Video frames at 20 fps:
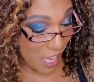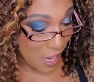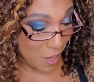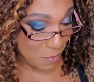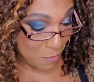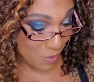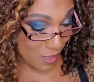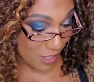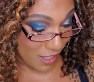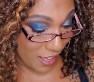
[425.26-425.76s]

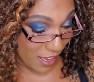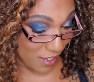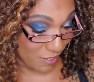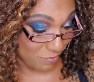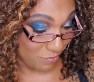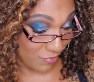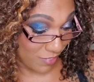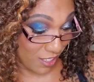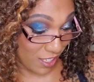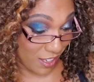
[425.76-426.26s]
I'd be like,
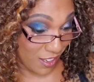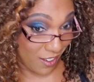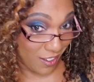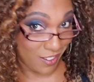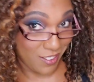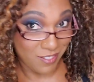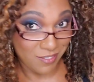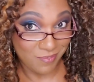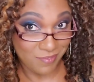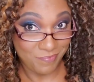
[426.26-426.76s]

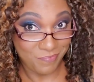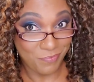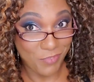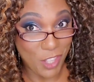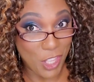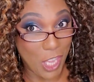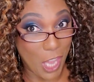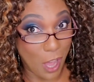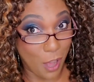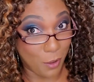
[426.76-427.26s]

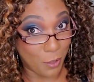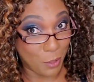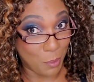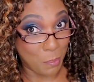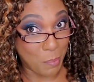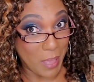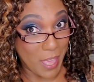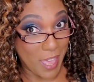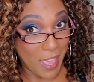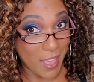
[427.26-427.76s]
y'all can
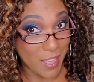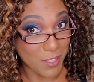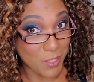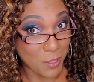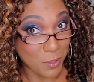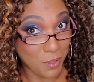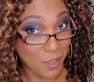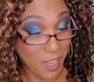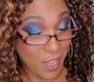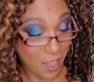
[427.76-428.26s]
pass,
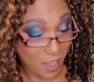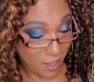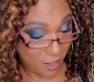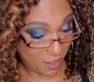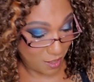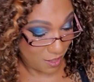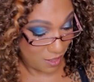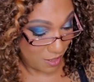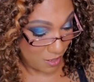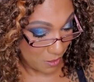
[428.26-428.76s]
okay?
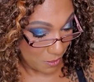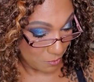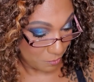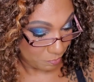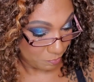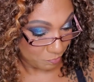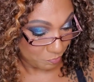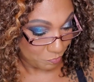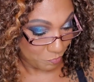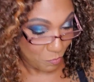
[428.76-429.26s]

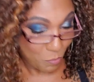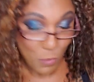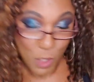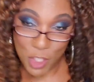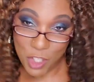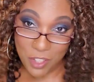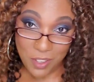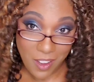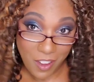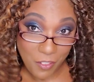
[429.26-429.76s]

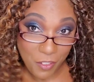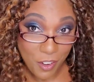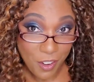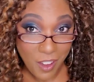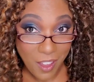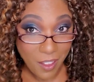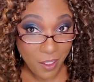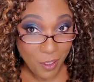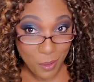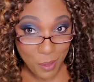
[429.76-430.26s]
But you never
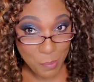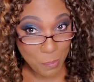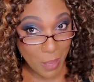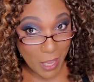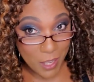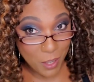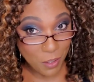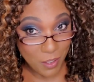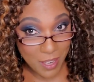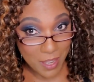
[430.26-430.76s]
know. It
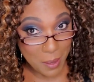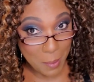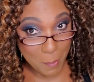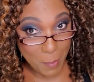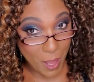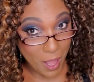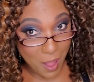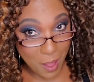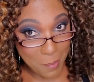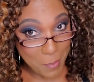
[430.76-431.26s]
might create a
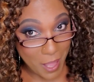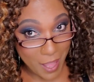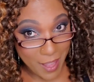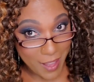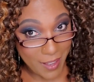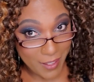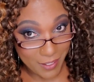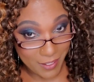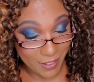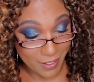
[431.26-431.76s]
bomb
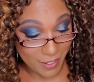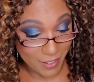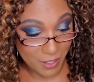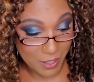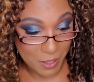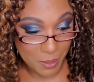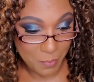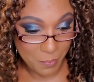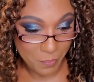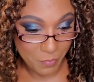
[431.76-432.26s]
eye look.
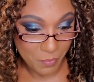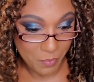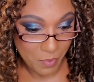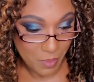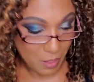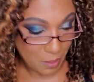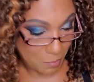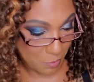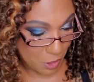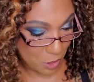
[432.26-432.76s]

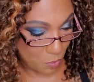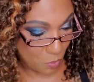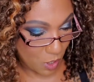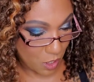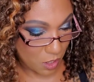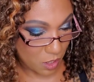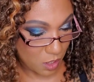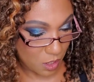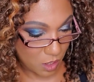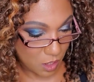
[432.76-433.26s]
Let me
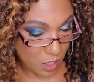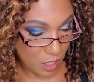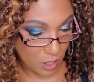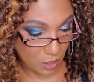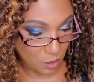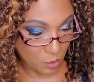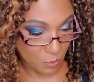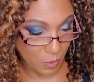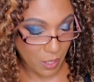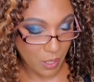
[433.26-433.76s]
swatch this
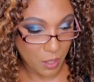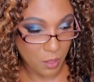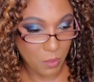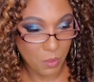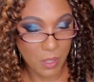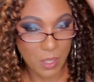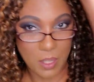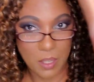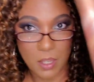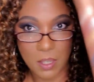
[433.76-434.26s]
yellow right
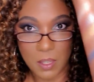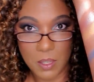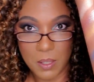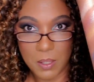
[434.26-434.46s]
quick.